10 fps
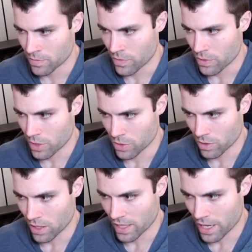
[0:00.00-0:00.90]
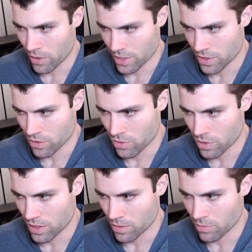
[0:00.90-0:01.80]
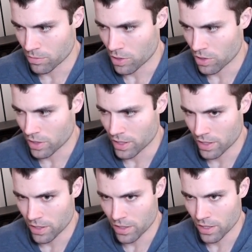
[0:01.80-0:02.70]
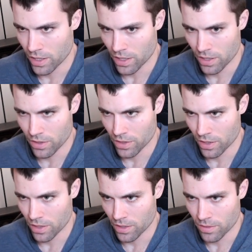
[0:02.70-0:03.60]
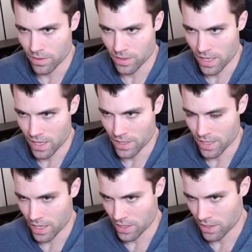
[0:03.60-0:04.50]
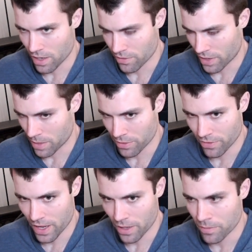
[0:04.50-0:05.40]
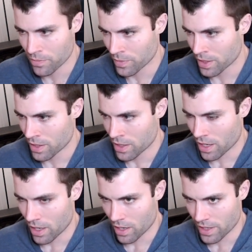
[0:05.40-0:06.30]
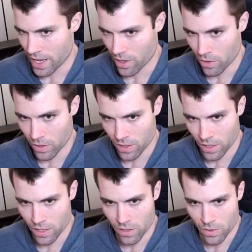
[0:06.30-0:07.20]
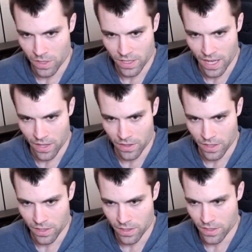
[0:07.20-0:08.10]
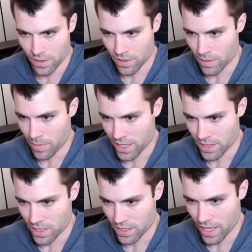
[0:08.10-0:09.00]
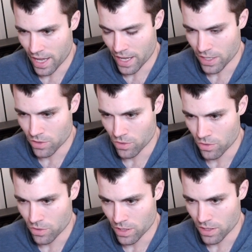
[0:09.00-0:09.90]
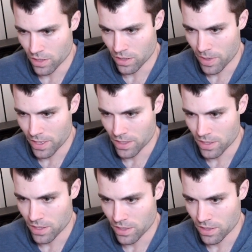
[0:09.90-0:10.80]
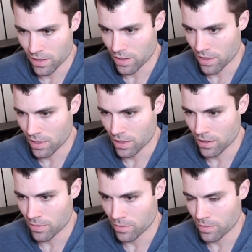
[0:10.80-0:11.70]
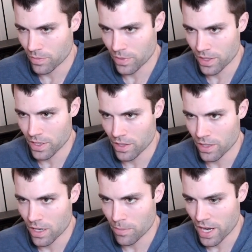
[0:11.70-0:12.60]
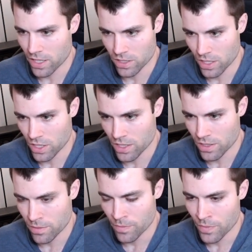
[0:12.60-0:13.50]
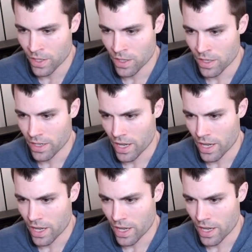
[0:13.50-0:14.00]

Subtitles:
which will allow us to pull in the data inside of this .environment file. Now, you're going to notice that these dependencies get added to the dependencies here in our package.json. Now,